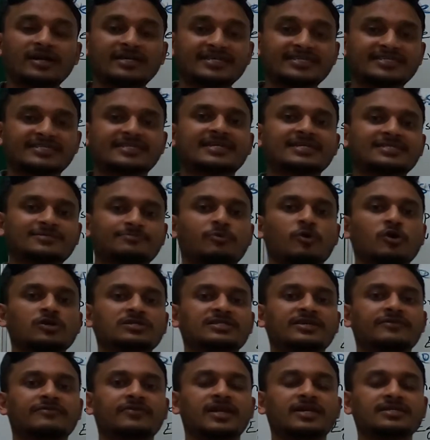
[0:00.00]
What is
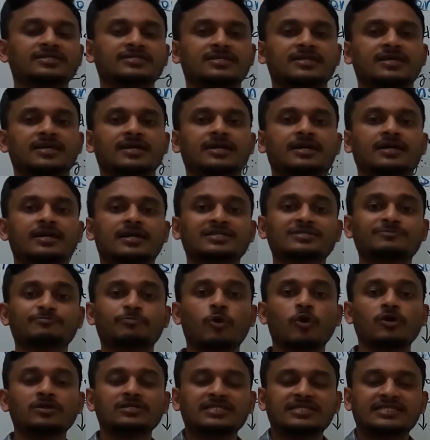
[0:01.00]
responsiveness?
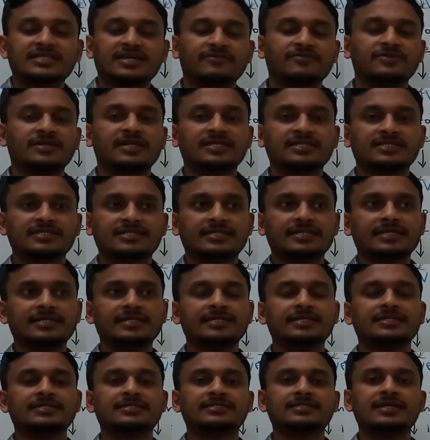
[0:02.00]
Responsiveness
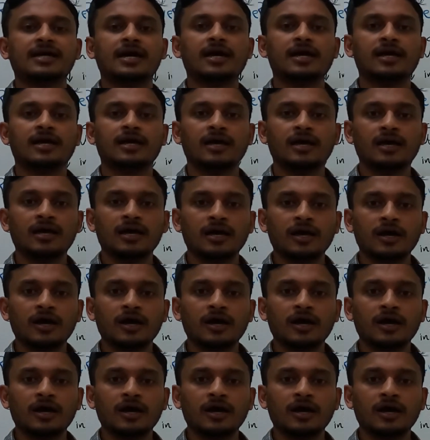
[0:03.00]
is the